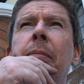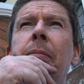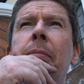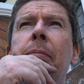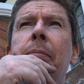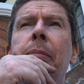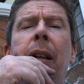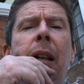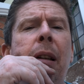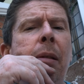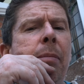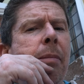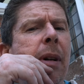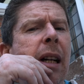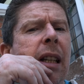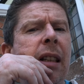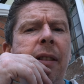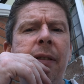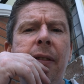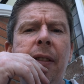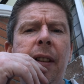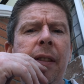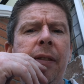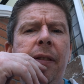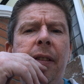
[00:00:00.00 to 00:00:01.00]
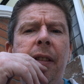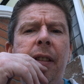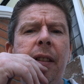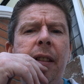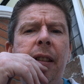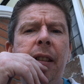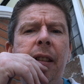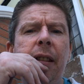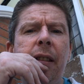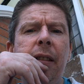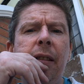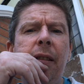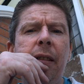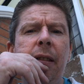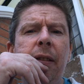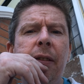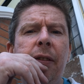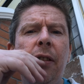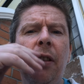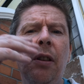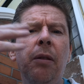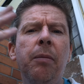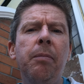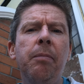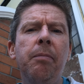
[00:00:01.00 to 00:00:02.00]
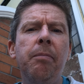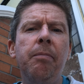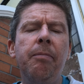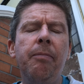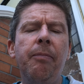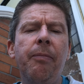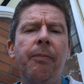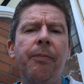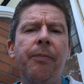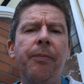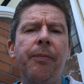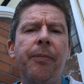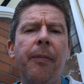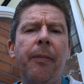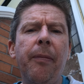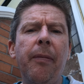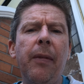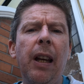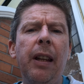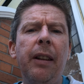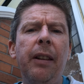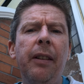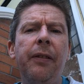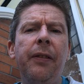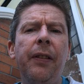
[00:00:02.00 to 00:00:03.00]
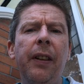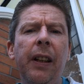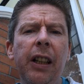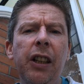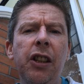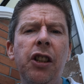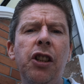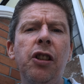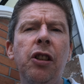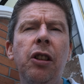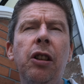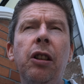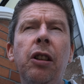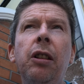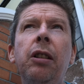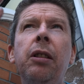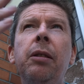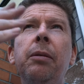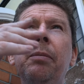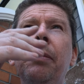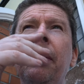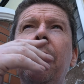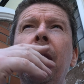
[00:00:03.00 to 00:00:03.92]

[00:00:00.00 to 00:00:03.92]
got a massive difference from the finished job